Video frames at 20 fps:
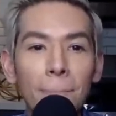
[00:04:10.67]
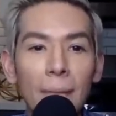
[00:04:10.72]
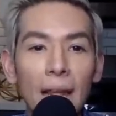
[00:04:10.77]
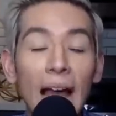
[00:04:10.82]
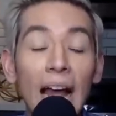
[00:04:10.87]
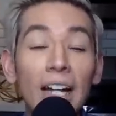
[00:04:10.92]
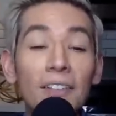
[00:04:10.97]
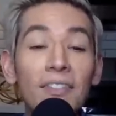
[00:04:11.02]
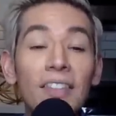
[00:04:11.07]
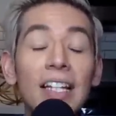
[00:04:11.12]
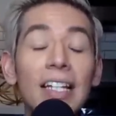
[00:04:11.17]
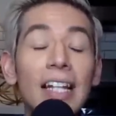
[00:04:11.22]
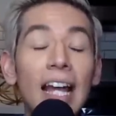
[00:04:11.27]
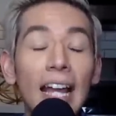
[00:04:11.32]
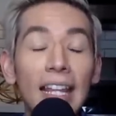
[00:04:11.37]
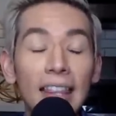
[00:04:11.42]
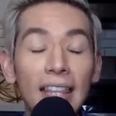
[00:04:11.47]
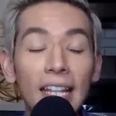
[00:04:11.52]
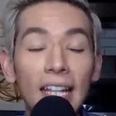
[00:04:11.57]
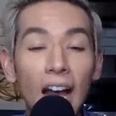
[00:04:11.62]

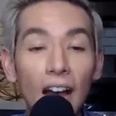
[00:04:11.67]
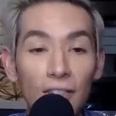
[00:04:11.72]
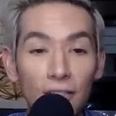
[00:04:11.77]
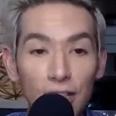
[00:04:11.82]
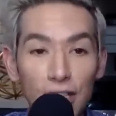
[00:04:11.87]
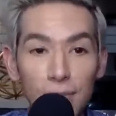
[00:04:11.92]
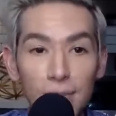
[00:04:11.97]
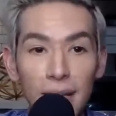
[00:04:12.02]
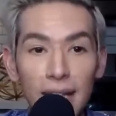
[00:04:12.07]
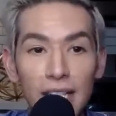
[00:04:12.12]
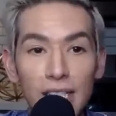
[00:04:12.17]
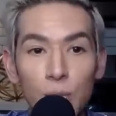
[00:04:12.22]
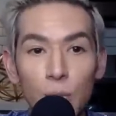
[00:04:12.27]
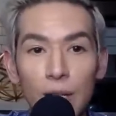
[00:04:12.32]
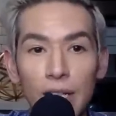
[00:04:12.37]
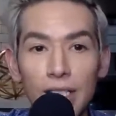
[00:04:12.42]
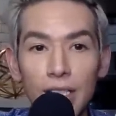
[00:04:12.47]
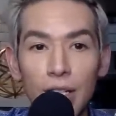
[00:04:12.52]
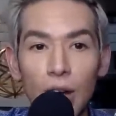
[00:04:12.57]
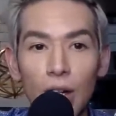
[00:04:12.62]
that covers me is what
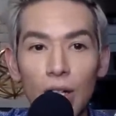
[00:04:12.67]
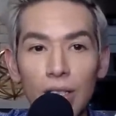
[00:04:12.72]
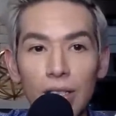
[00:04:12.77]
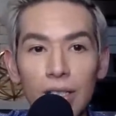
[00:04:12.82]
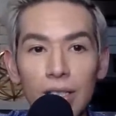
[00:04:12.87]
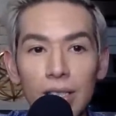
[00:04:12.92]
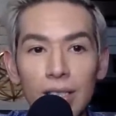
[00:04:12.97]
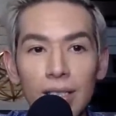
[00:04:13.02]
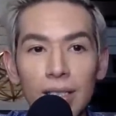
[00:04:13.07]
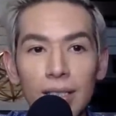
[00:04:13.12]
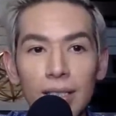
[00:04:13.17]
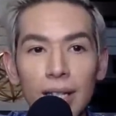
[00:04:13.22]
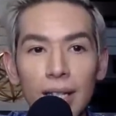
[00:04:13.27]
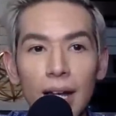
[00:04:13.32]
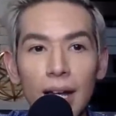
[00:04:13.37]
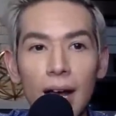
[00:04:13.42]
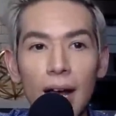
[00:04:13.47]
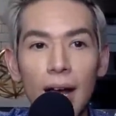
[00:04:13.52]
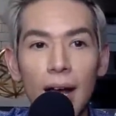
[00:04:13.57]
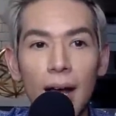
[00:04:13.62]
it's called.
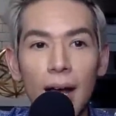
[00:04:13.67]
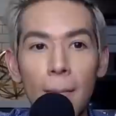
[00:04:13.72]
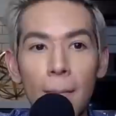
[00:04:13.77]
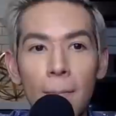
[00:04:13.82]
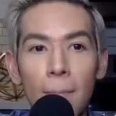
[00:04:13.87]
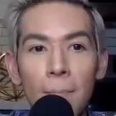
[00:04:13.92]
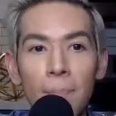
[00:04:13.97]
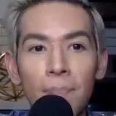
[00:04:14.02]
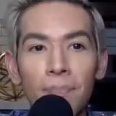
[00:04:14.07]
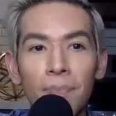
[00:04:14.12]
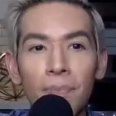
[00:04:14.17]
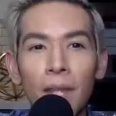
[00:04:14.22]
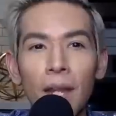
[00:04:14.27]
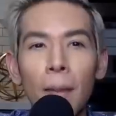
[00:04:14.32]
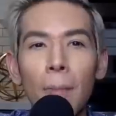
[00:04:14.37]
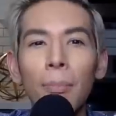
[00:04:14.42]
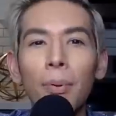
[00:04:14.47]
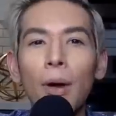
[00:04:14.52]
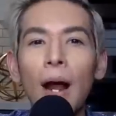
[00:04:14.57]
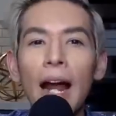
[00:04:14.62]

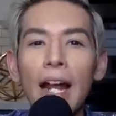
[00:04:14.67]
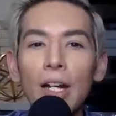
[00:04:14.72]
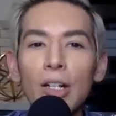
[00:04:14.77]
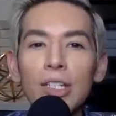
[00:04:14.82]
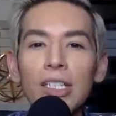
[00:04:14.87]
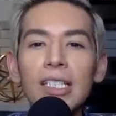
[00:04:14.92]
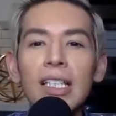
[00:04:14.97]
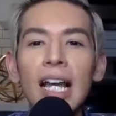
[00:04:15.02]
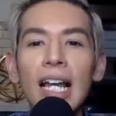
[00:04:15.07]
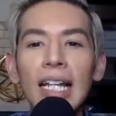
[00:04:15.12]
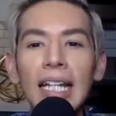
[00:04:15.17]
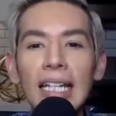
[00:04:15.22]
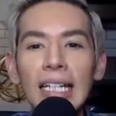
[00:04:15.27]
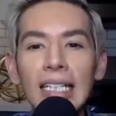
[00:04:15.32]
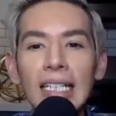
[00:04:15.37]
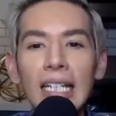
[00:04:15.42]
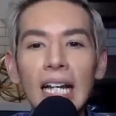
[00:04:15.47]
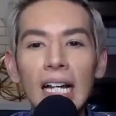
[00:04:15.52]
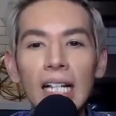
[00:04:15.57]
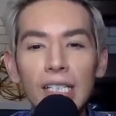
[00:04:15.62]
Prior to that, he
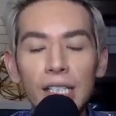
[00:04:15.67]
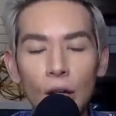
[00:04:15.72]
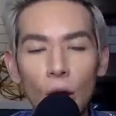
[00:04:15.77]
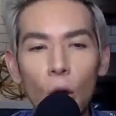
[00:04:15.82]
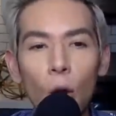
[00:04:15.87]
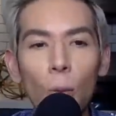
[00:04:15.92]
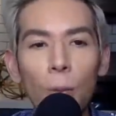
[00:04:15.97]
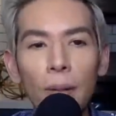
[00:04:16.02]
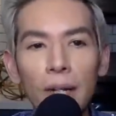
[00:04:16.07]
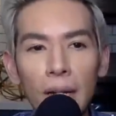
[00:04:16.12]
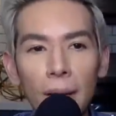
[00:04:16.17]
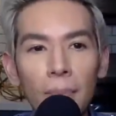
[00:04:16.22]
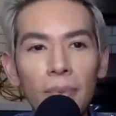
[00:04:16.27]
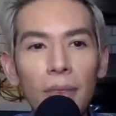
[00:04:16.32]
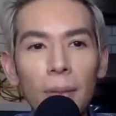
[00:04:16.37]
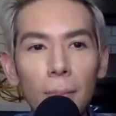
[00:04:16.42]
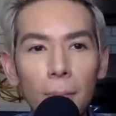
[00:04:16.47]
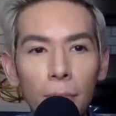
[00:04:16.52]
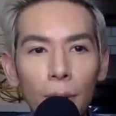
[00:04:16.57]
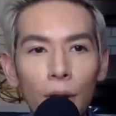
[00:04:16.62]
does open up
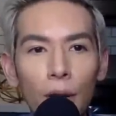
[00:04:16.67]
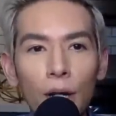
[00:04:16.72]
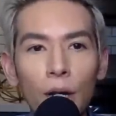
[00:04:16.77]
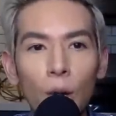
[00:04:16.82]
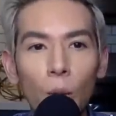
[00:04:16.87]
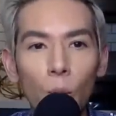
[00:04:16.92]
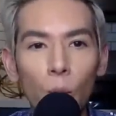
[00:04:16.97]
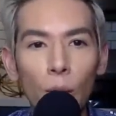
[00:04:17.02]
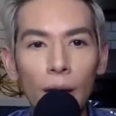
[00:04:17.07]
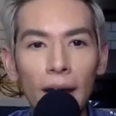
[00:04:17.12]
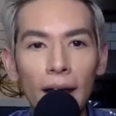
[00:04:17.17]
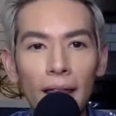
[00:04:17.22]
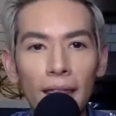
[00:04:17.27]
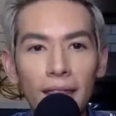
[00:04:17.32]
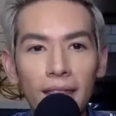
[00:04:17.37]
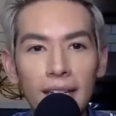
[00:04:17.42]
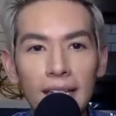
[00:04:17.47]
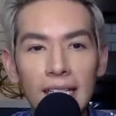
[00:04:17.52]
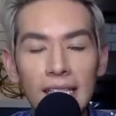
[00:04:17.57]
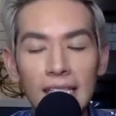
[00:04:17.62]
the book with
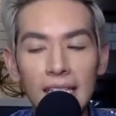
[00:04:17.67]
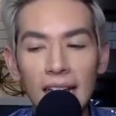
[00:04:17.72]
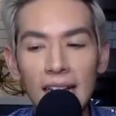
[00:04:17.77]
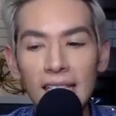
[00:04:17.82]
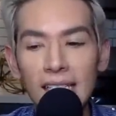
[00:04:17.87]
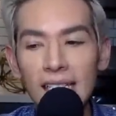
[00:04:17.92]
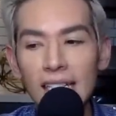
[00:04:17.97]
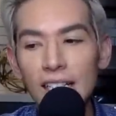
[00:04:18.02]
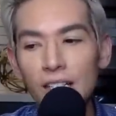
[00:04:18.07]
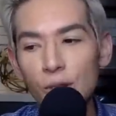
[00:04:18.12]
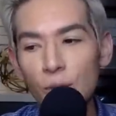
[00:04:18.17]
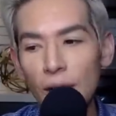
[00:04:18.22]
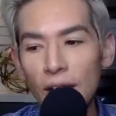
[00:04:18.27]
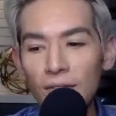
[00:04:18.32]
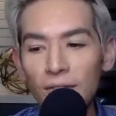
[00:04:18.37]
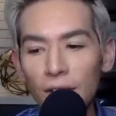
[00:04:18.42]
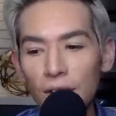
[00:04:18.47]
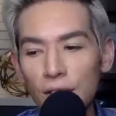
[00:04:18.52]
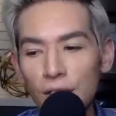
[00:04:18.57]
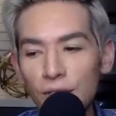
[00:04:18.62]
discussing his
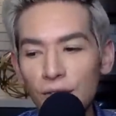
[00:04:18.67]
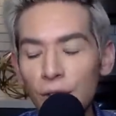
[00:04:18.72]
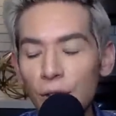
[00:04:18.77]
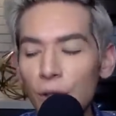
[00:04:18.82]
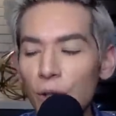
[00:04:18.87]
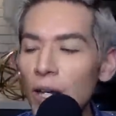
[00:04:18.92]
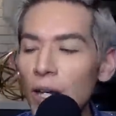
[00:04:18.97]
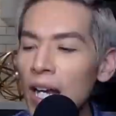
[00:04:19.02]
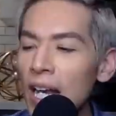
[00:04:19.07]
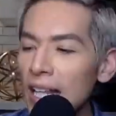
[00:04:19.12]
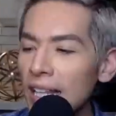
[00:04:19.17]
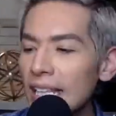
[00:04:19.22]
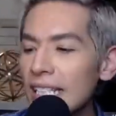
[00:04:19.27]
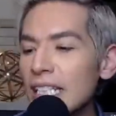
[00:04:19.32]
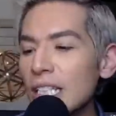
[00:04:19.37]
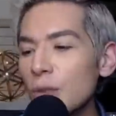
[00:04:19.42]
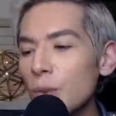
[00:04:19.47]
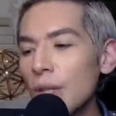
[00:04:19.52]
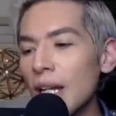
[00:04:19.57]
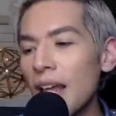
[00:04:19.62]
grandfather's funeral. This
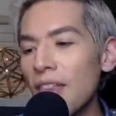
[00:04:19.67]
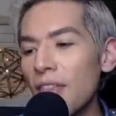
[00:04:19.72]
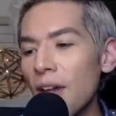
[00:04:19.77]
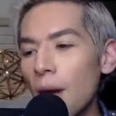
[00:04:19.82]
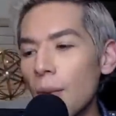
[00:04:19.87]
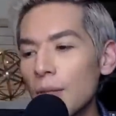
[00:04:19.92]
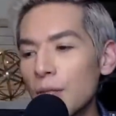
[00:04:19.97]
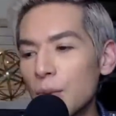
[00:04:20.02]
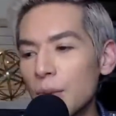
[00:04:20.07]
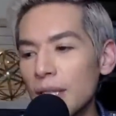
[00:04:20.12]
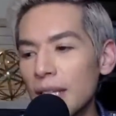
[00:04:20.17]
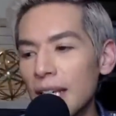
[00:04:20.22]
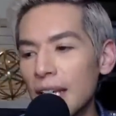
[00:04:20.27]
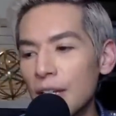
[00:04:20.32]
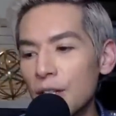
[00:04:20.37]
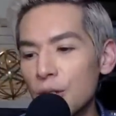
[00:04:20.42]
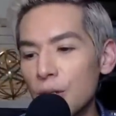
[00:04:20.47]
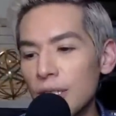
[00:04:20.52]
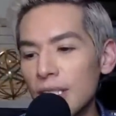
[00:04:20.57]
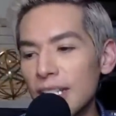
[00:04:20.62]
is what I thought was really
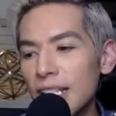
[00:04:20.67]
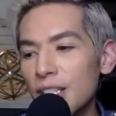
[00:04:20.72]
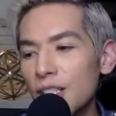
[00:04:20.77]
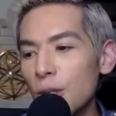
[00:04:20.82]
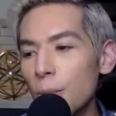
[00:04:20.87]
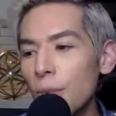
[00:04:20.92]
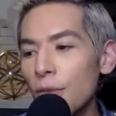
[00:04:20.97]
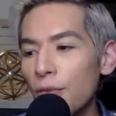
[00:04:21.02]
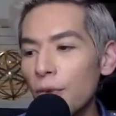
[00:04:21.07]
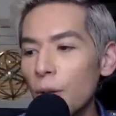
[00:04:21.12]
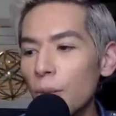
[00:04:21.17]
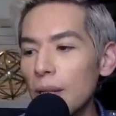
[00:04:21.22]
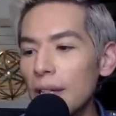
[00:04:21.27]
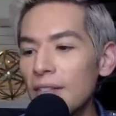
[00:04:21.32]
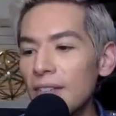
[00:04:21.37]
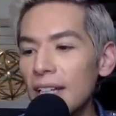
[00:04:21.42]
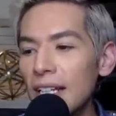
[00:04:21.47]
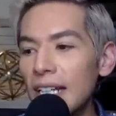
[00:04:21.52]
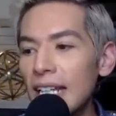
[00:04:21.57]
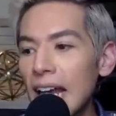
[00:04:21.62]
interesting. So before we
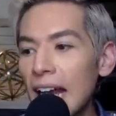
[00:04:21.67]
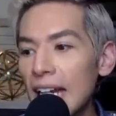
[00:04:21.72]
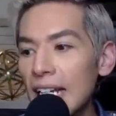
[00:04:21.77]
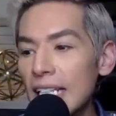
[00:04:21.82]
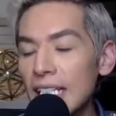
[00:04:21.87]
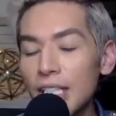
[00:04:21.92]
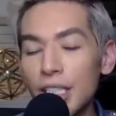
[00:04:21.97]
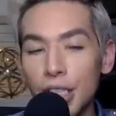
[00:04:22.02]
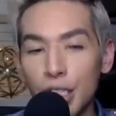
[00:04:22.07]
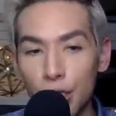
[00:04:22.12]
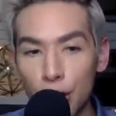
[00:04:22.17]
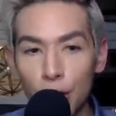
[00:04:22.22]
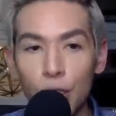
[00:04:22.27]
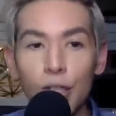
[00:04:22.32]
even get into